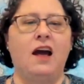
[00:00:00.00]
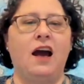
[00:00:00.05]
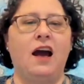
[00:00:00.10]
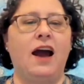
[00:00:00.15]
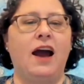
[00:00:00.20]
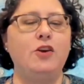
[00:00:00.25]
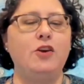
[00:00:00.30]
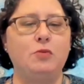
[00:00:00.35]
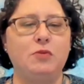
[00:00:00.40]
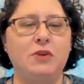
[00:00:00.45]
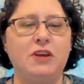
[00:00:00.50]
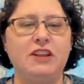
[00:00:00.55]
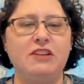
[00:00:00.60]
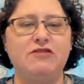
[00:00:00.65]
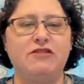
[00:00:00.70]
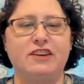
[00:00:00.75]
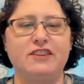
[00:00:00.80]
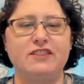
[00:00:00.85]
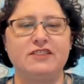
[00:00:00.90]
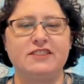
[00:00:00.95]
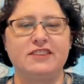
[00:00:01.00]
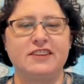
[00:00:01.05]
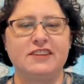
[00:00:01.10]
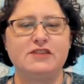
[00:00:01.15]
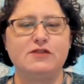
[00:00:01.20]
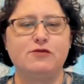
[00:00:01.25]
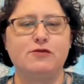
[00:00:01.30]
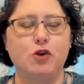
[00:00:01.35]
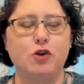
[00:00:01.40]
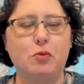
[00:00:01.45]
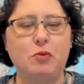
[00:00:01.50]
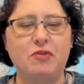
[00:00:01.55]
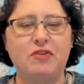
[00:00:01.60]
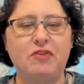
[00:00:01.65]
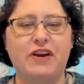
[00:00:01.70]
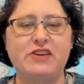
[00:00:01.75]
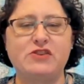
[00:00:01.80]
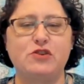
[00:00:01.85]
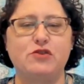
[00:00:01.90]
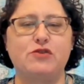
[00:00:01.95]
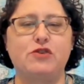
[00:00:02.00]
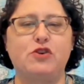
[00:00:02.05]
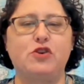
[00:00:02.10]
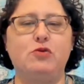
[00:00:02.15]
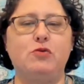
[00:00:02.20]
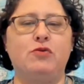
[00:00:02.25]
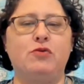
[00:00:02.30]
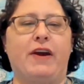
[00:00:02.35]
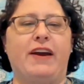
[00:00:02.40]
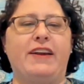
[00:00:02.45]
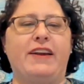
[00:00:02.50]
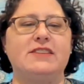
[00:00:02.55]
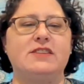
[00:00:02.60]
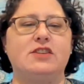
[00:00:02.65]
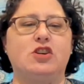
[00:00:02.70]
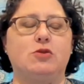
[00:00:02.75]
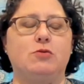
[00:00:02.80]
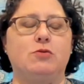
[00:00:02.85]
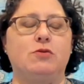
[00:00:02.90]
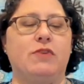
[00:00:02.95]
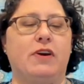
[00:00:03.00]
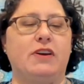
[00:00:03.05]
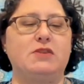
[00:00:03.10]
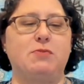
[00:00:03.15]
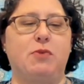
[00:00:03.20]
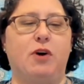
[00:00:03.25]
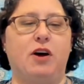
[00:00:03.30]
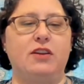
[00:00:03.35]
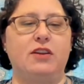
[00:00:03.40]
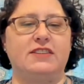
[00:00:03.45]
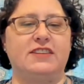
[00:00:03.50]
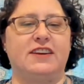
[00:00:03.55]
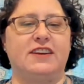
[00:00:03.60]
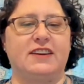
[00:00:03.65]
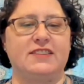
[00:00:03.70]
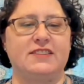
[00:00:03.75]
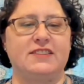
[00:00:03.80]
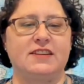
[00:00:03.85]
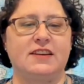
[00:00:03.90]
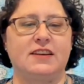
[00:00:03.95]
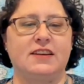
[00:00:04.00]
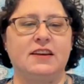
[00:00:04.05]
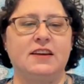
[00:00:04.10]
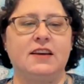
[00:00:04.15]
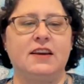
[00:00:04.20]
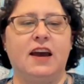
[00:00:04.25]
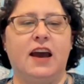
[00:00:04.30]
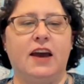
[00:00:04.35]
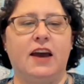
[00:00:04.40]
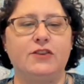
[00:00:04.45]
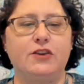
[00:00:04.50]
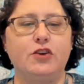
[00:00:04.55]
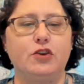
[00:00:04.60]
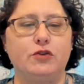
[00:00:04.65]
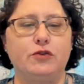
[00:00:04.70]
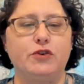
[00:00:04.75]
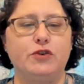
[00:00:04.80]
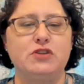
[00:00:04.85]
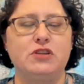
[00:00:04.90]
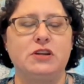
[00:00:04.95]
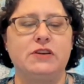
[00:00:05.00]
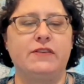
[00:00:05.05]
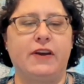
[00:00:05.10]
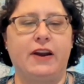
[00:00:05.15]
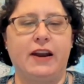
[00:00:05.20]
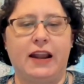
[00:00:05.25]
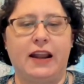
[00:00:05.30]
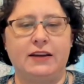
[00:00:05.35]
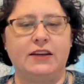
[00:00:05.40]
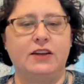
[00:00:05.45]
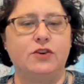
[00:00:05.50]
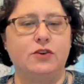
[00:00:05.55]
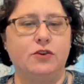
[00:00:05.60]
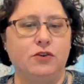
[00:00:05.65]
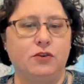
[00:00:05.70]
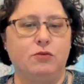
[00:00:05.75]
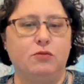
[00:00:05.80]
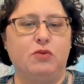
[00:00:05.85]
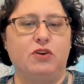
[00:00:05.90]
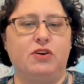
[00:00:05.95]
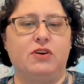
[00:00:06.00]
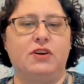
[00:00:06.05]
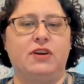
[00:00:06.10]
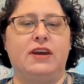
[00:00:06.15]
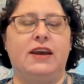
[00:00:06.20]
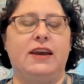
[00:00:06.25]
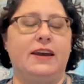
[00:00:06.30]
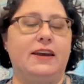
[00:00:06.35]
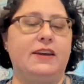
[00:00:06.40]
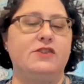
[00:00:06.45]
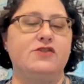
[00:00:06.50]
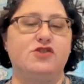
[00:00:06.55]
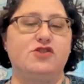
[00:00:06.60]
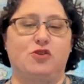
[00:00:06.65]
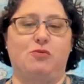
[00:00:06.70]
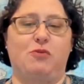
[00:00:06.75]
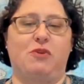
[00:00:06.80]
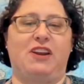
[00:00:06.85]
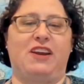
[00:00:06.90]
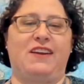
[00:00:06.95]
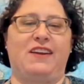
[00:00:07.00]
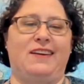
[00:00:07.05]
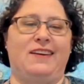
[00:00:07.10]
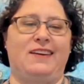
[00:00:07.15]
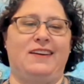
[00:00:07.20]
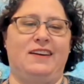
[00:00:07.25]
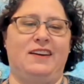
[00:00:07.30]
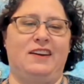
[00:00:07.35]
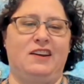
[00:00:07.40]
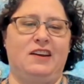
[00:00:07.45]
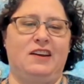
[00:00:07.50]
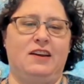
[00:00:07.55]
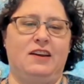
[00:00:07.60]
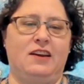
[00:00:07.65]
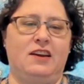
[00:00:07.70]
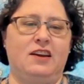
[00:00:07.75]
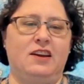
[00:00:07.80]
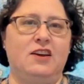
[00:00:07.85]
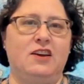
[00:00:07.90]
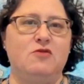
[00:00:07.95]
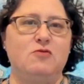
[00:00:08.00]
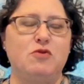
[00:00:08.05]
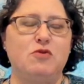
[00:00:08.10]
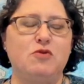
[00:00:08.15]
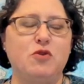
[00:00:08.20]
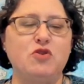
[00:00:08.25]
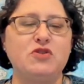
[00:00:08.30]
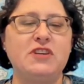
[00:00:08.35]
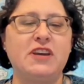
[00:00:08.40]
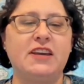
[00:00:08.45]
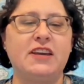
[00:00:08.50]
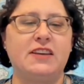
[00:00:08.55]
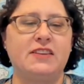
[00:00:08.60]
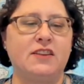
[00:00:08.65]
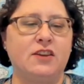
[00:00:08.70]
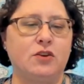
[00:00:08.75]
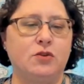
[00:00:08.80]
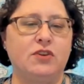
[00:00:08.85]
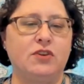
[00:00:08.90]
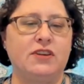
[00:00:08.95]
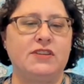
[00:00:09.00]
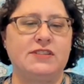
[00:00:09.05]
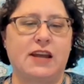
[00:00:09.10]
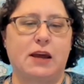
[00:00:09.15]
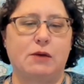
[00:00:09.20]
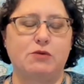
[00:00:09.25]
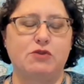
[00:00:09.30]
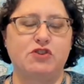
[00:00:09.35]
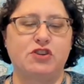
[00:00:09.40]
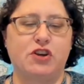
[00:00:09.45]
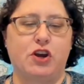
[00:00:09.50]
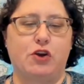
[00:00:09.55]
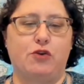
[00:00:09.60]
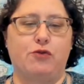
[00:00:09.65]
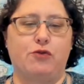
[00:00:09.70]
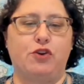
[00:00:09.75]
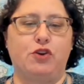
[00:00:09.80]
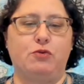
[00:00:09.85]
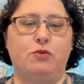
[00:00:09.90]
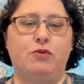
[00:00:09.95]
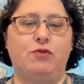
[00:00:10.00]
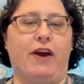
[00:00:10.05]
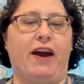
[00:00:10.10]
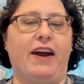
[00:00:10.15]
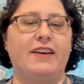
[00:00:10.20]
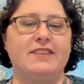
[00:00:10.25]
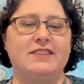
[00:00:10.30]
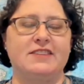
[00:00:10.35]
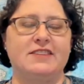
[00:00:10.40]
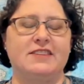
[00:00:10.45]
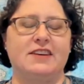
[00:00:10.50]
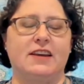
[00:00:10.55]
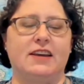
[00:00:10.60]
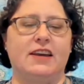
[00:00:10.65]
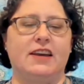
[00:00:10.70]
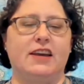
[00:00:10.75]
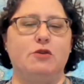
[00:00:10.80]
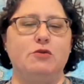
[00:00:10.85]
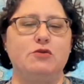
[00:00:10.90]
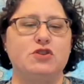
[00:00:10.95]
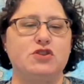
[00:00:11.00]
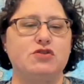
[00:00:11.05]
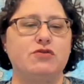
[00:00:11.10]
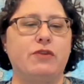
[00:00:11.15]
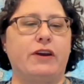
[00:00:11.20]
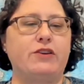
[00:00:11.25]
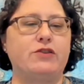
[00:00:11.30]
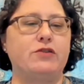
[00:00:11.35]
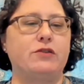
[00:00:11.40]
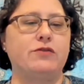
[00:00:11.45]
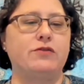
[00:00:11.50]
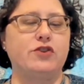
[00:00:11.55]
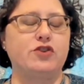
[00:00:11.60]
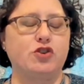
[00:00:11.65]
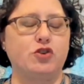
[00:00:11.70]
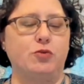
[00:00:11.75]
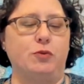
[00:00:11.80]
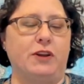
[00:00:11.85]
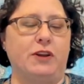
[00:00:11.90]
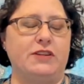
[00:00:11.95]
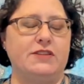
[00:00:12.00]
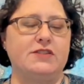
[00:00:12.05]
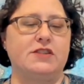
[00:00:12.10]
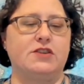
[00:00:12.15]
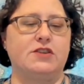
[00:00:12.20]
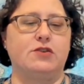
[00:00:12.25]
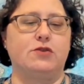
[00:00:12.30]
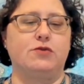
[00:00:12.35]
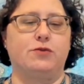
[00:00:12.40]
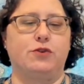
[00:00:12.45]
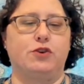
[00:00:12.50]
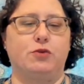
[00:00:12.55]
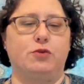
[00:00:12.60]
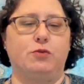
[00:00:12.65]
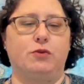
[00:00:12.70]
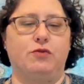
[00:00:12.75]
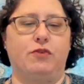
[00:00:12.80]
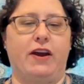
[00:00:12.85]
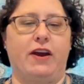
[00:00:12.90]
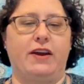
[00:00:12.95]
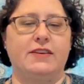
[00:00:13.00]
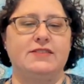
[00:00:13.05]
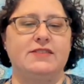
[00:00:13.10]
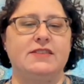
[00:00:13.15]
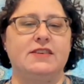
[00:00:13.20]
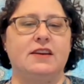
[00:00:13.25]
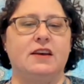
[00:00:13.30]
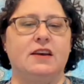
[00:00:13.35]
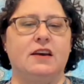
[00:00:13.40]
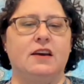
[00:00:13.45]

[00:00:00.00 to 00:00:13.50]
Heiner Bielefeld is a full professor of human rights and human rights politics at the University of Erlangen-Nuremberg in Germany. Before taking the newly established chair for human rights, he was director of the German Institute for Human Rights,